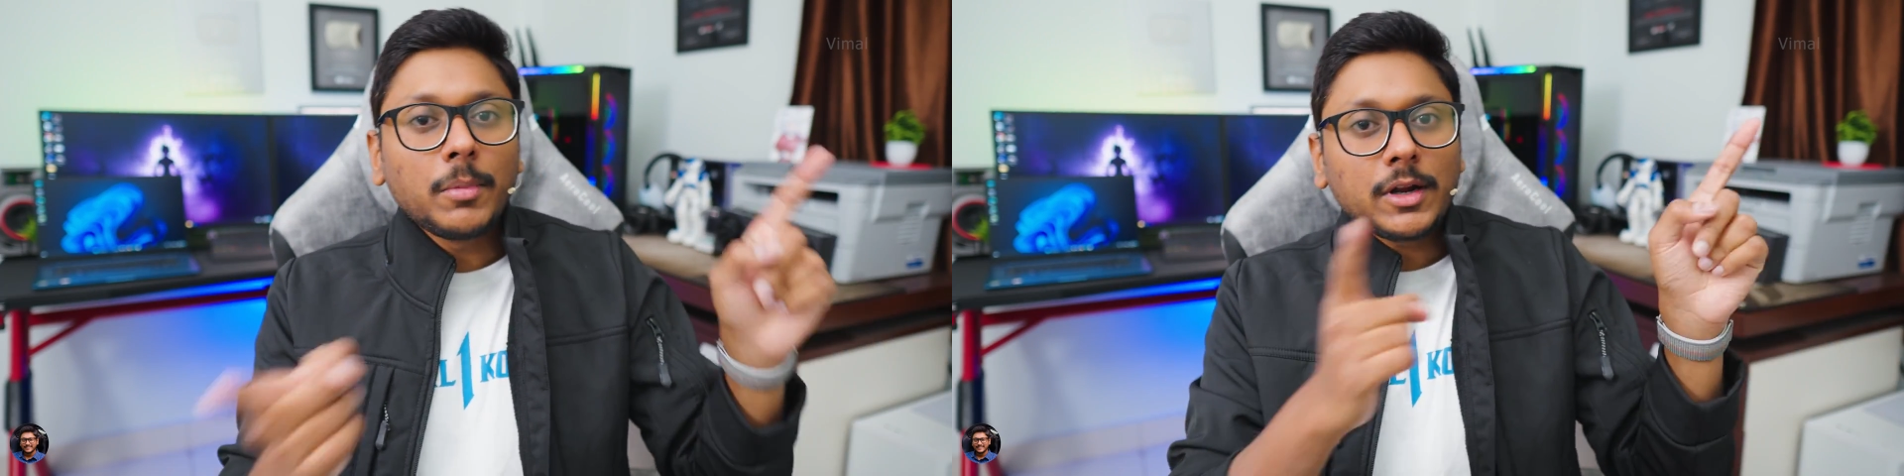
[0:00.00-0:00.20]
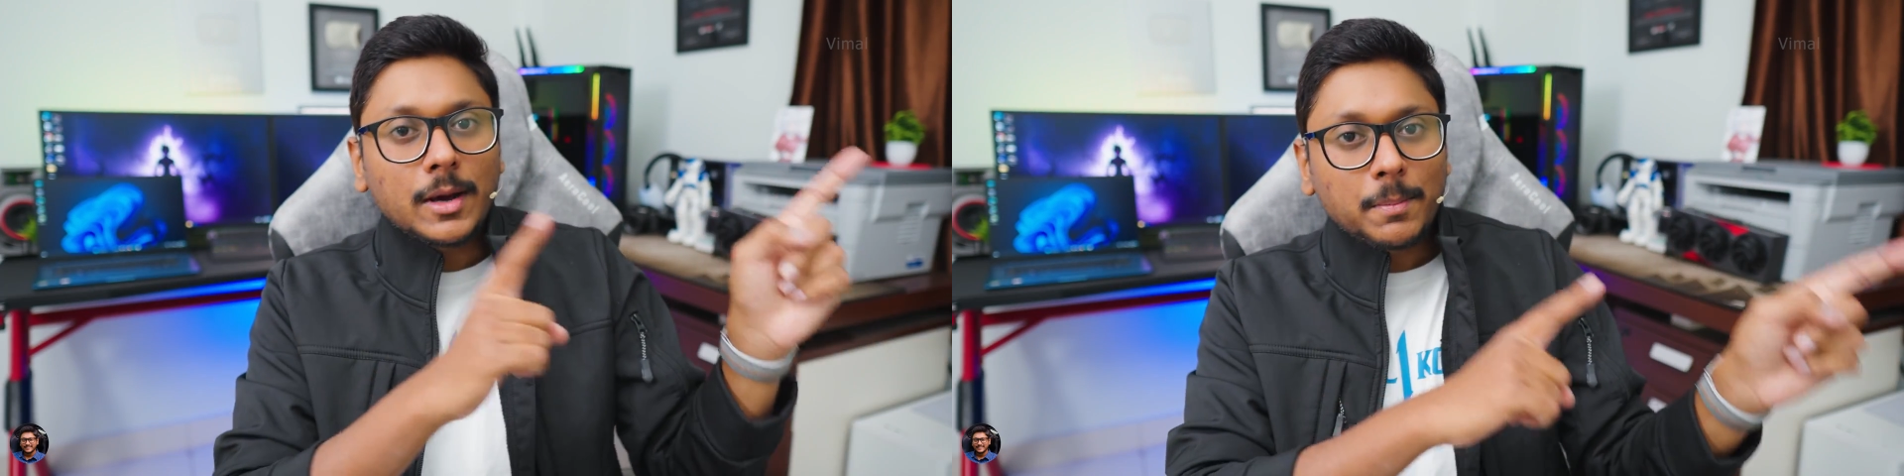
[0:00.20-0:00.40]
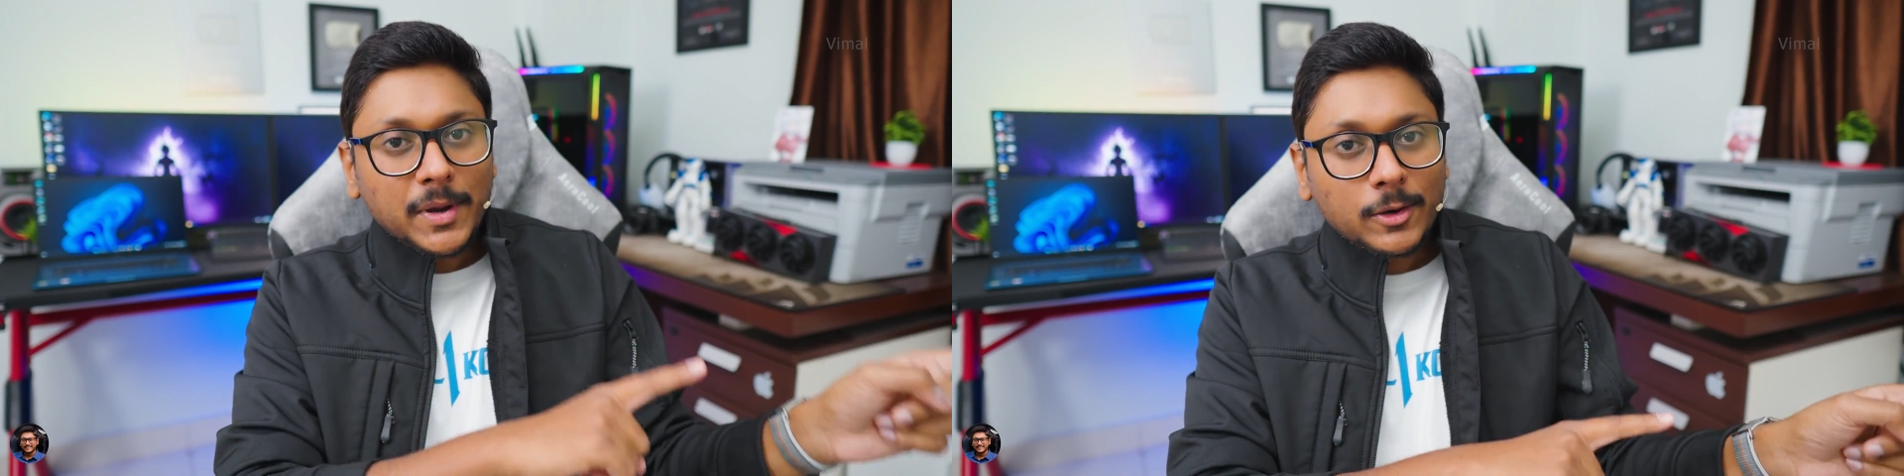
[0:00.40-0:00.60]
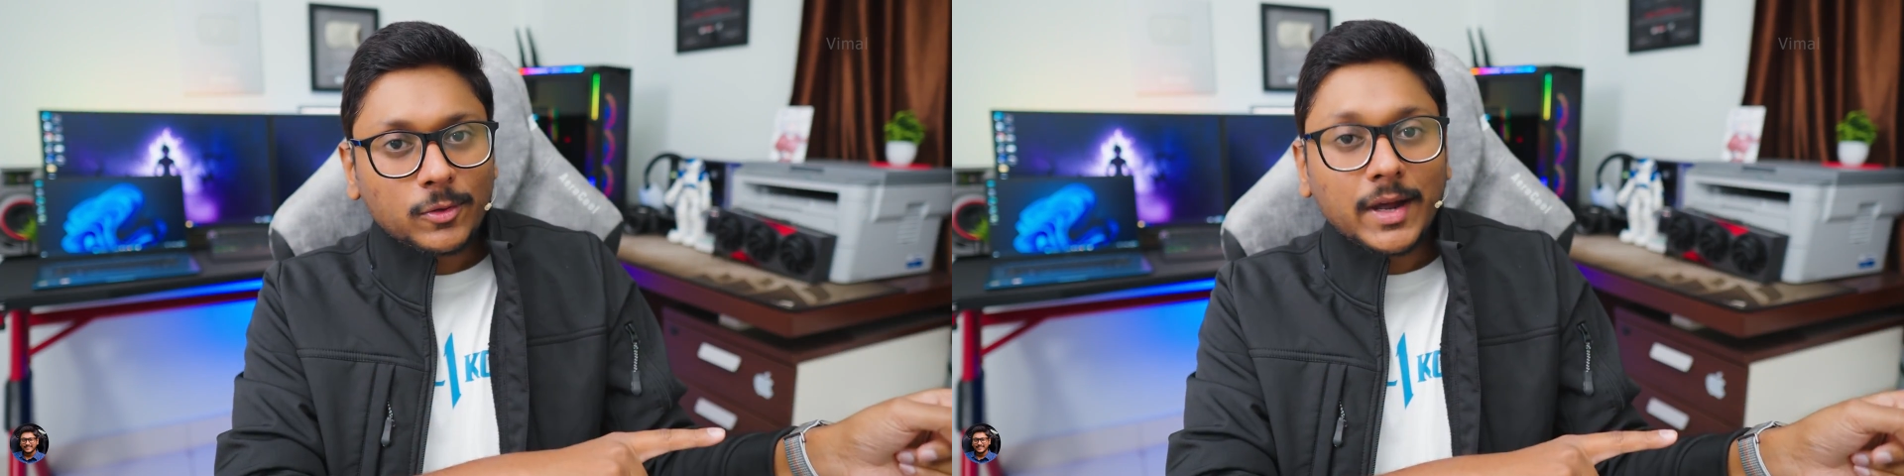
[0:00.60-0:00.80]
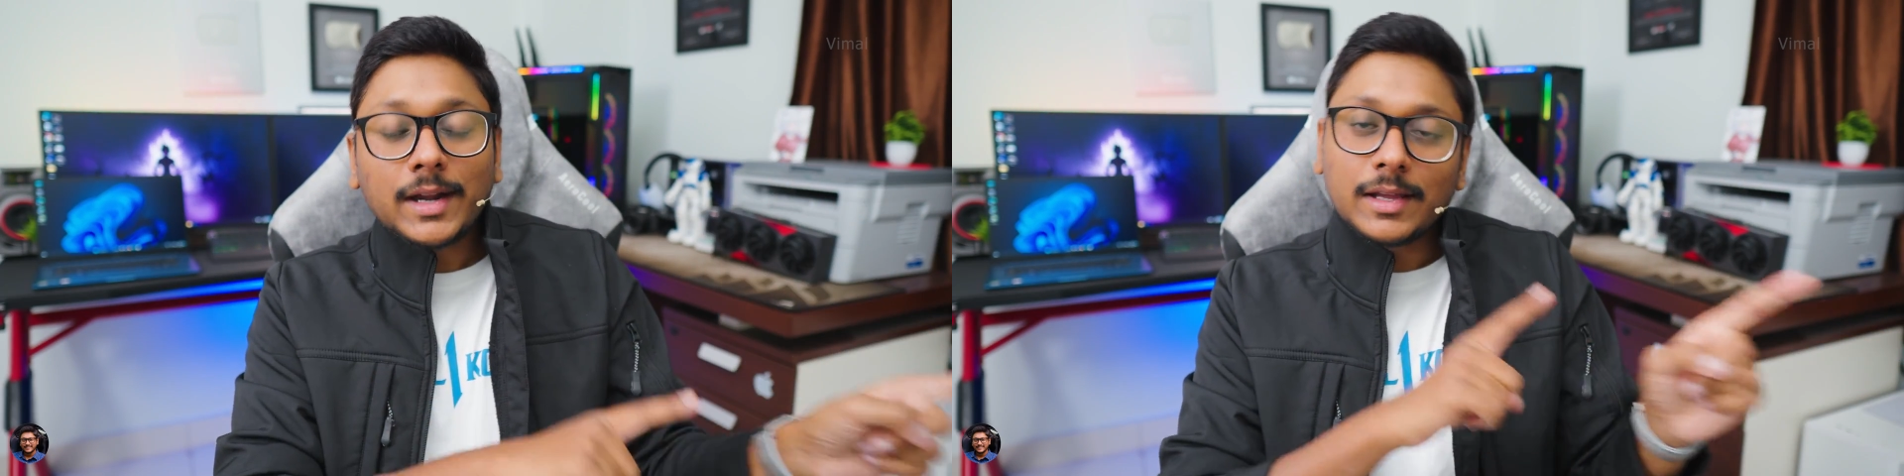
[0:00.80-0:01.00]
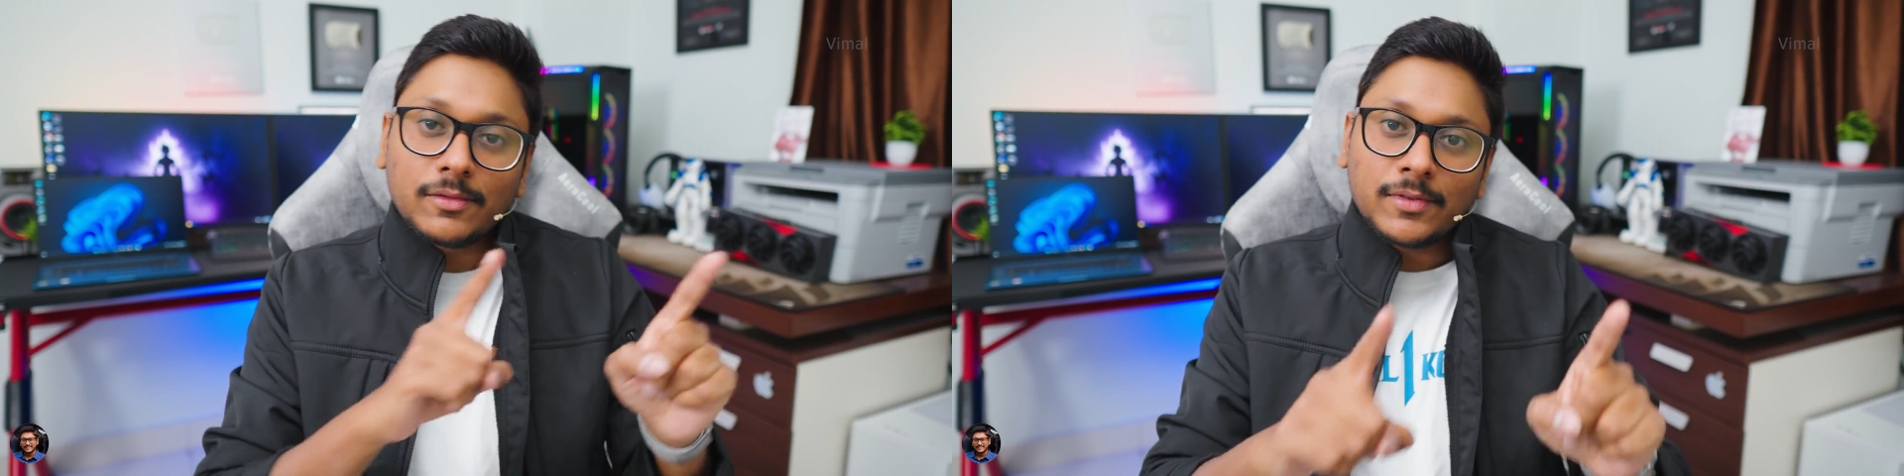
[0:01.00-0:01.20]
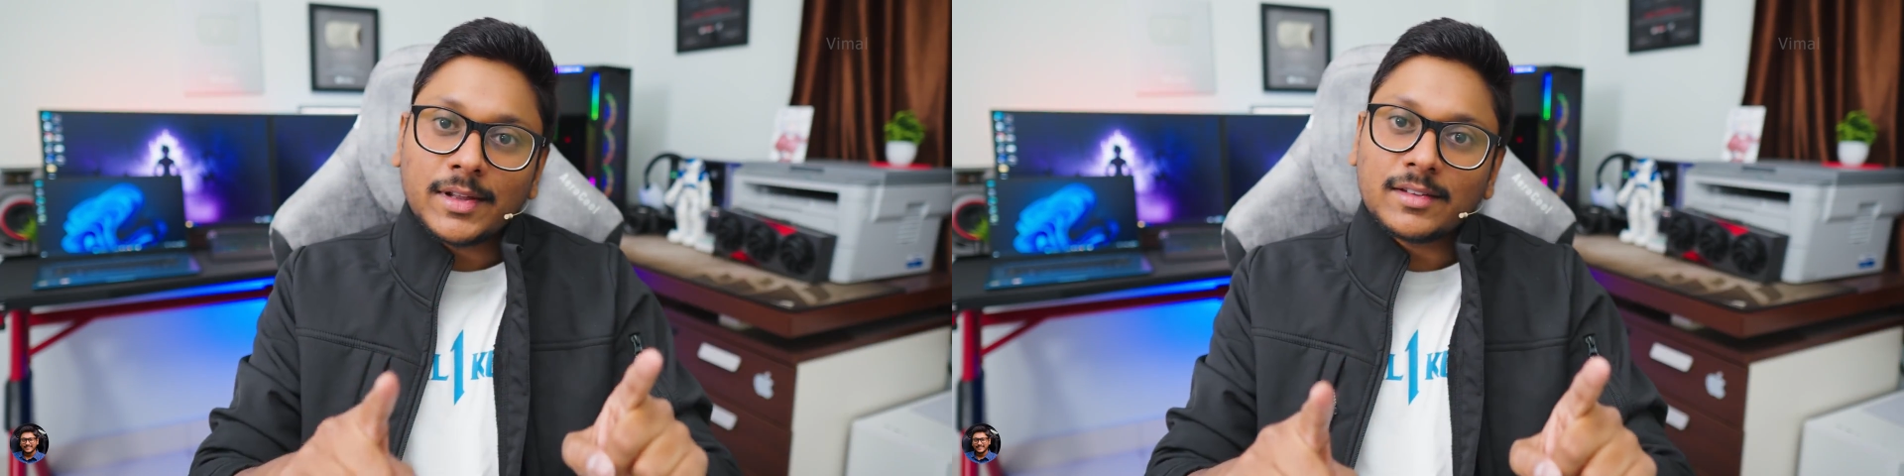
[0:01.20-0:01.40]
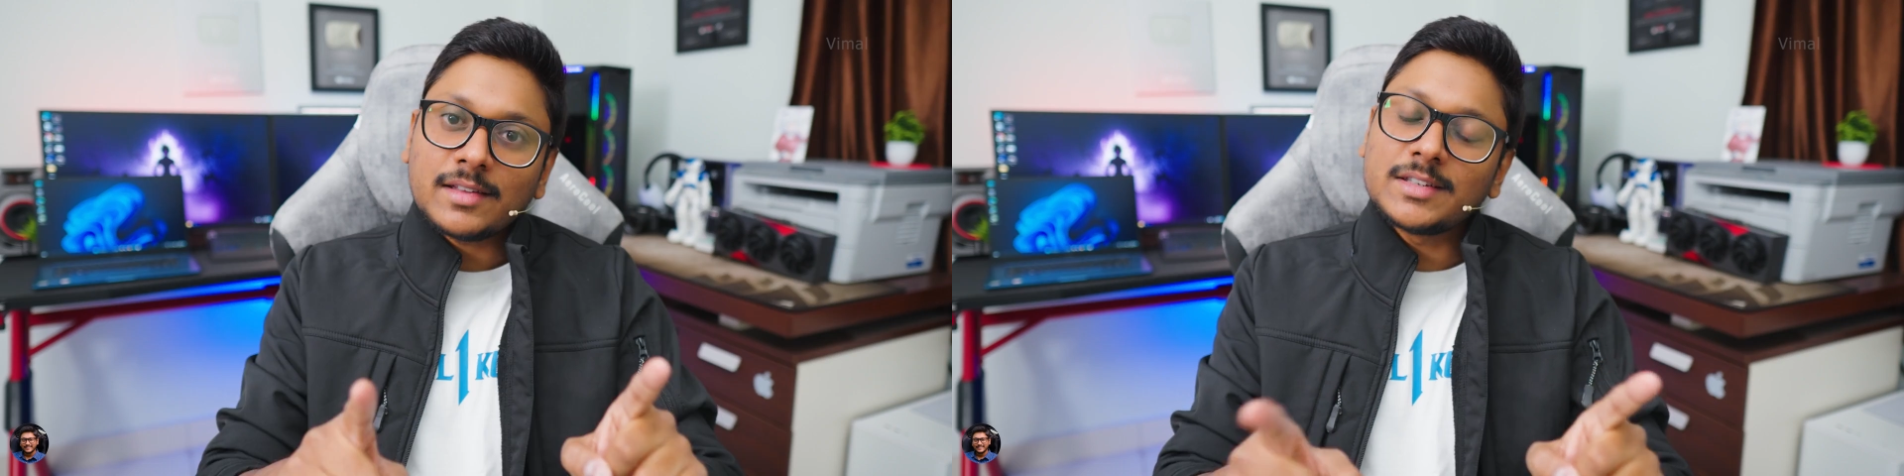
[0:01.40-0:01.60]
but compared to that
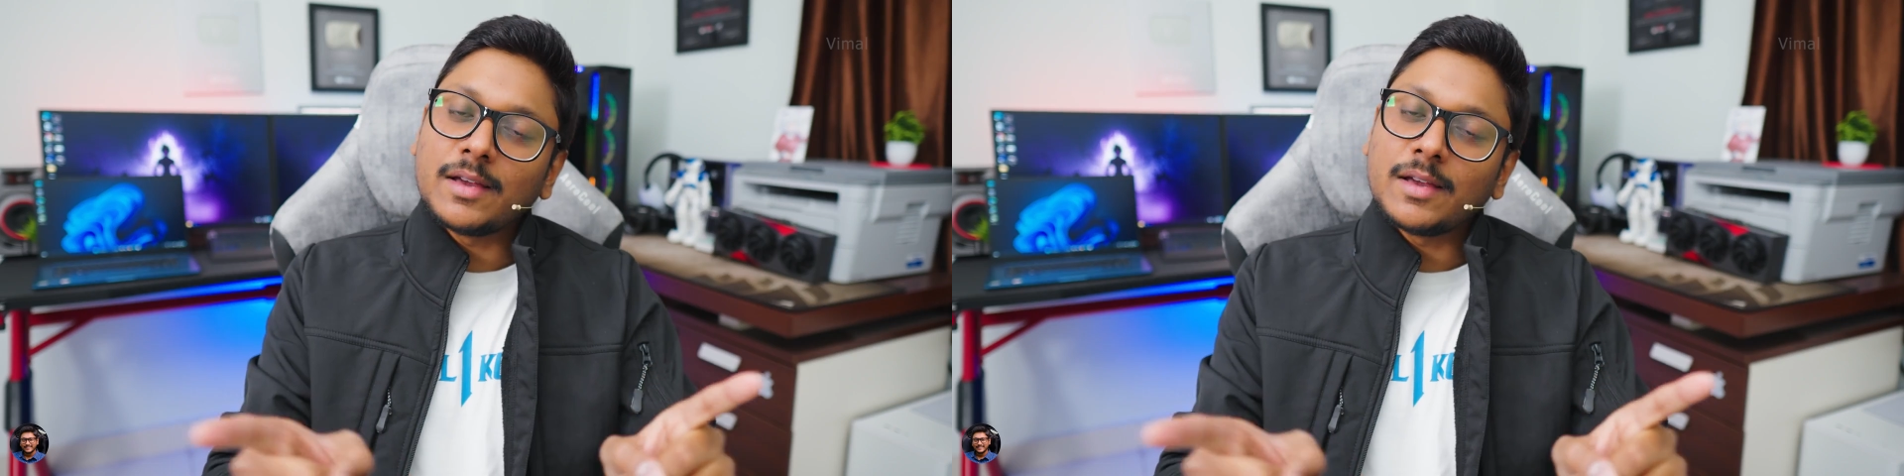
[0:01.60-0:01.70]
infinix has